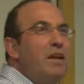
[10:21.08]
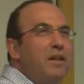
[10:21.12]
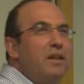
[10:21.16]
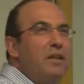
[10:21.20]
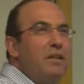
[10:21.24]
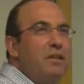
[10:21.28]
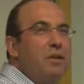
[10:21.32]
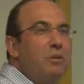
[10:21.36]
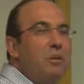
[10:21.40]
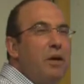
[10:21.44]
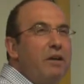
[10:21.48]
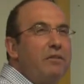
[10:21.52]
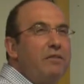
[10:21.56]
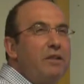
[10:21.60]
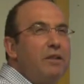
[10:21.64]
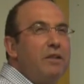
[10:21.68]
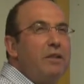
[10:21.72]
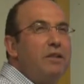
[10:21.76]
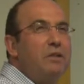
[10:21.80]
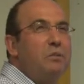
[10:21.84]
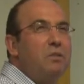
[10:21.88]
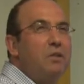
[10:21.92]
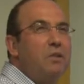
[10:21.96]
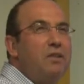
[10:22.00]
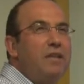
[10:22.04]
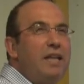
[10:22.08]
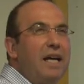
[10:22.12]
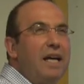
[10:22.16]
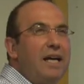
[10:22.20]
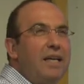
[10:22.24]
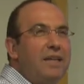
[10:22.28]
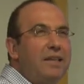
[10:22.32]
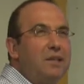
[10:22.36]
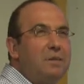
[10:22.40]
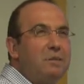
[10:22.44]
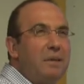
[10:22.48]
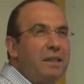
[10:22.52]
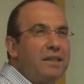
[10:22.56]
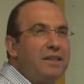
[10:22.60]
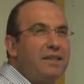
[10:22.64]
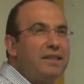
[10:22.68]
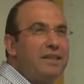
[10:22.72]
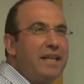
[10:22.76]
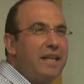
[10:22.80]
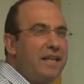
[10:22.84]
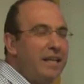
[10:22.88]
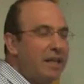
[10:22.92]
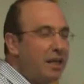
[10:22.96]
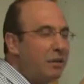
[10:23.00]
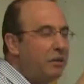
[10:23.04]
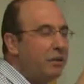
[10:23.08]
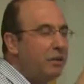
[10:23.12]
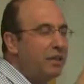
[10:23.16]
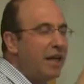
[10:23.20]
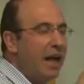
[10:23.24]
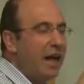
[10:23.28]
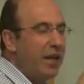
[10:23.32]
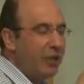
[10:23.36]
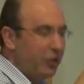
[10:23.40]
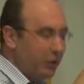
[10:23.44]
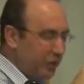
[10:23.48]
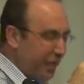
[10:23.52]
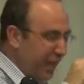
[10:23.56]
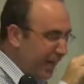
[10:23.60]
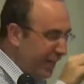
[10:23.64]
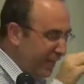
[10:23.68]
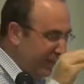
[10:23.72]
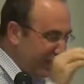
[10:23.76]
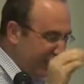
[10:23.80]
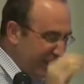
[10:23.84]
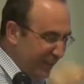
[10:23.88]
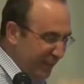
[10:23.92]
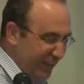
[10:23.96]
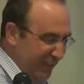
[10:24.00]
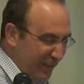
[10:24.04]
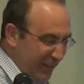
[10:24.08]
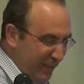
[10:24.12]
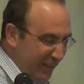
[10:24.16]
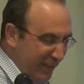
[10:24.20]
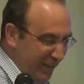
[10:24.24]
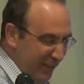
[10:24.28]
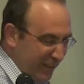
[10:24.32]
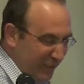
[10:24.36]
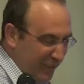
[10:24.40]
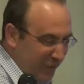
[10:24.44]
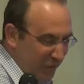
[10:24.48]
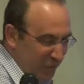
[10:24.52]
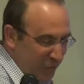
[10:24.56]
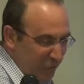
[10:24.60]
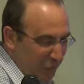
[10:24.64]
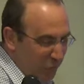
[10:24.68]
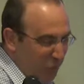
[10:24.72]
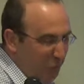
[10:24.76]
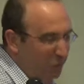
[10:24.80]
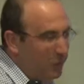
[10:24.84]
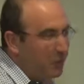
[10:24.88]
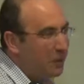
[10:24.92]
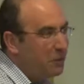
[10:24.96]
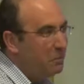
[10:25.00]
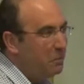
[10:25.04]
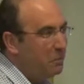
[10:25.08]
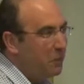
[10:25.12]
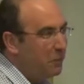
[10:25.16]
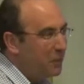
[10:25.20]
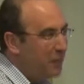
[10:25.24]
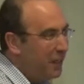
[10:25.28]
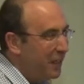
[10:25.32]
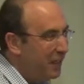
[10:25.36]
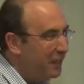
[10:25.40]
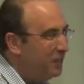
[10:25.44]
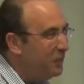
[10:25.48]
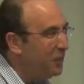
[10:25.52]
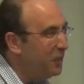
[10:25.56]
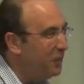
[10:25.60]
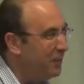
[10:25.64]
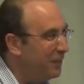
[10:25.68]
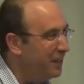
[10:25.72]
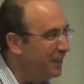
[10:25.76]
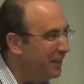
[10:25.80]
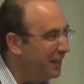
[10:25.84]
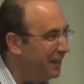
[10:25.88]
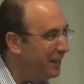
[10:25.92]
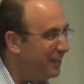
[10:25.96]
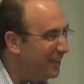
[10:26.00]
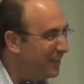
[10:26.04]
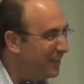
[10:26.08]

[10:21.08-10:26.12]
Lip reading: the way that it was done is by staining with iodine, like you do with a potato in